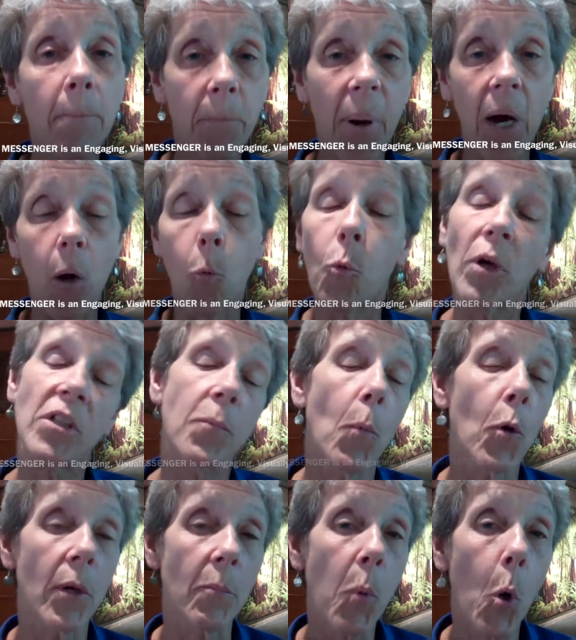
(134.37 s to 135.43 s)
But what's
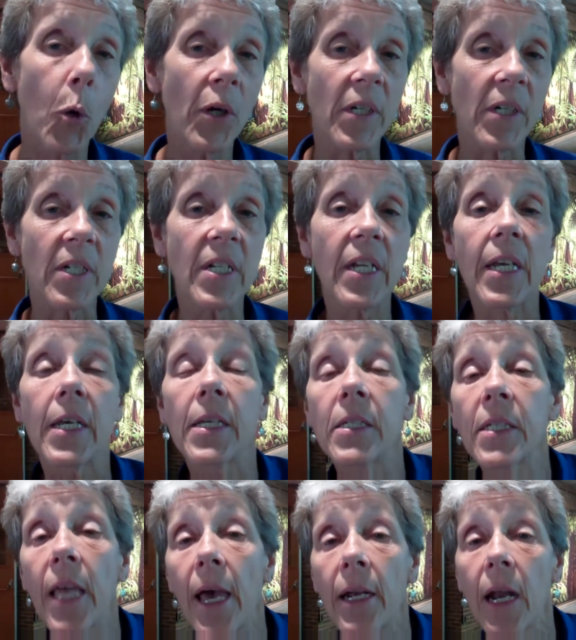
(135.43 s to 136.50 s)
more important is
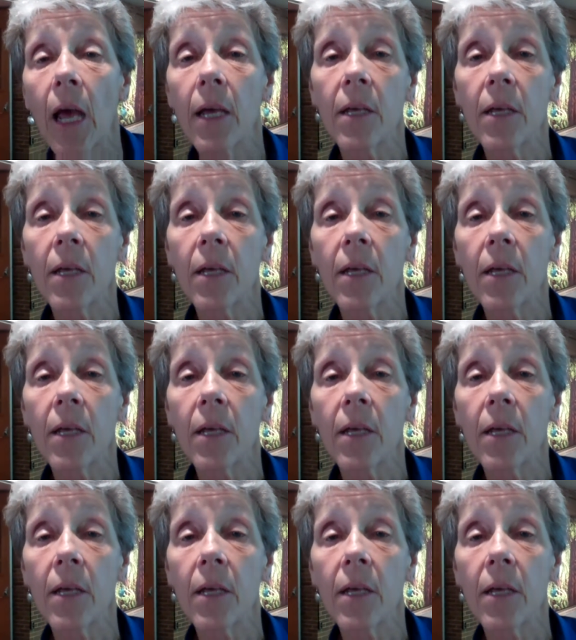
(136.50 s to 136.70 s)
that